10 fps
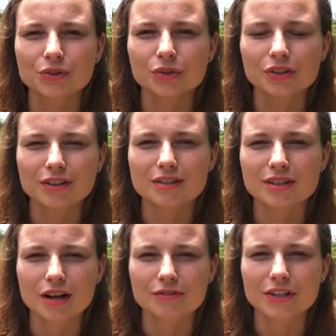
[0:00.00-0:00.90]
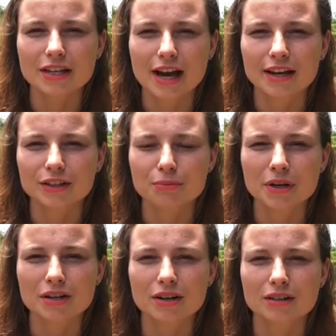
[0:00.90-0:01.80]
to look yourself in the eye in the
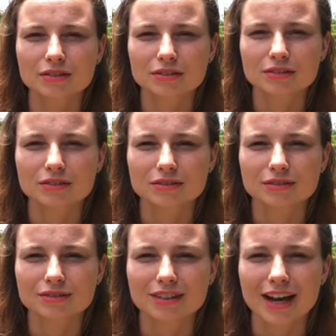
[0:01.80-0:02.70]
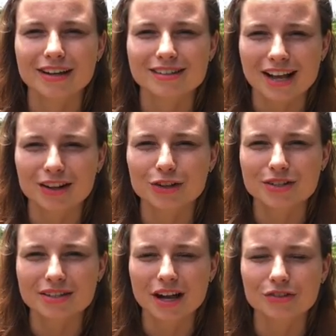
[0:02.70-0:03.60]
mirror and tell
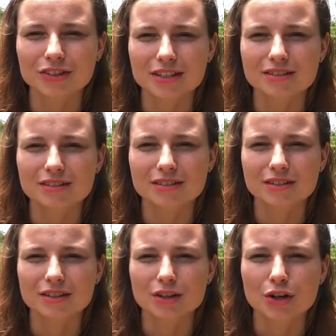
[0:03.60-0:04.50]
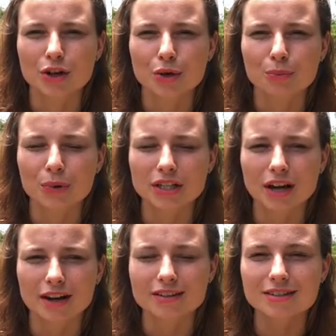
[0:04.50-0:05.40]
yourself this. But
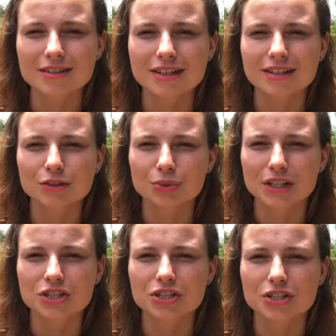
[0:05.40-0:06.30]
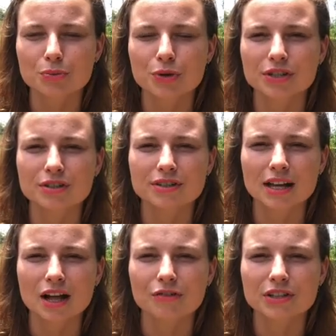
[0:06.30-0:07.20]
honestly, the relationship with
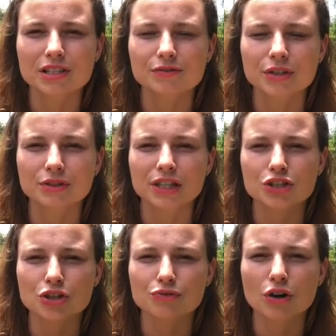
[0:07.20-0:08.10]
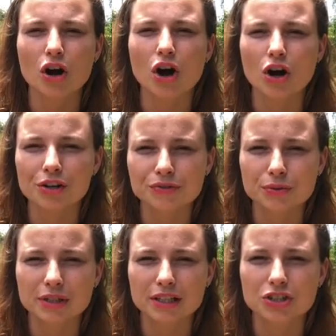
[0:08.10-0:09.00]
yourself is the foundation for all of the
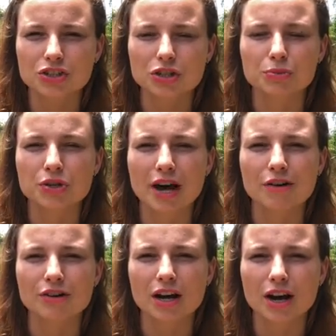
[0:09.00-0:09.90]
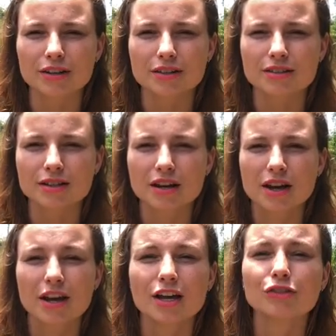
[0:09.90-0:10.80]
relationships you have with others.
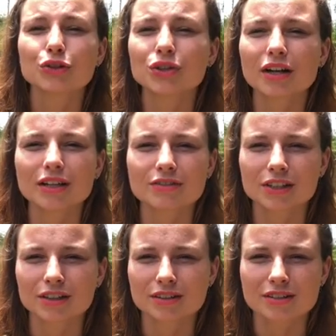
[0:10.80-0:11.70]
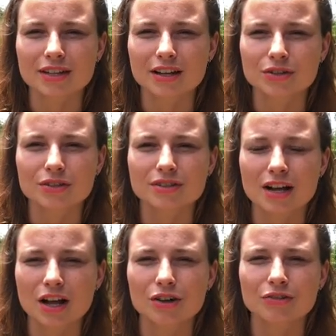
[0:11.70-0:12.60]
If you don't even understand
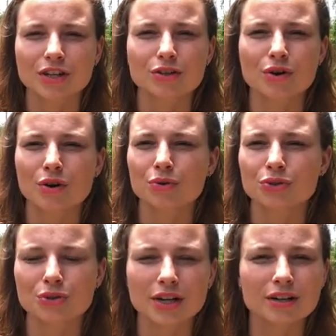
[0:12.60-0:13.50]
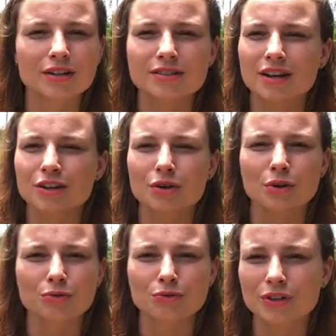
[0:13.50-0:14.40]
yourself and your own triggers and your
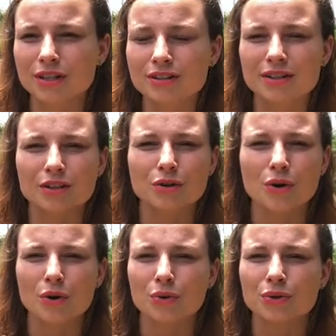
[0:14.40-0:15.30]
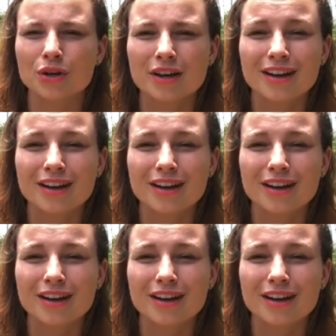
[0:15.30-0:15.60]
own fears and your own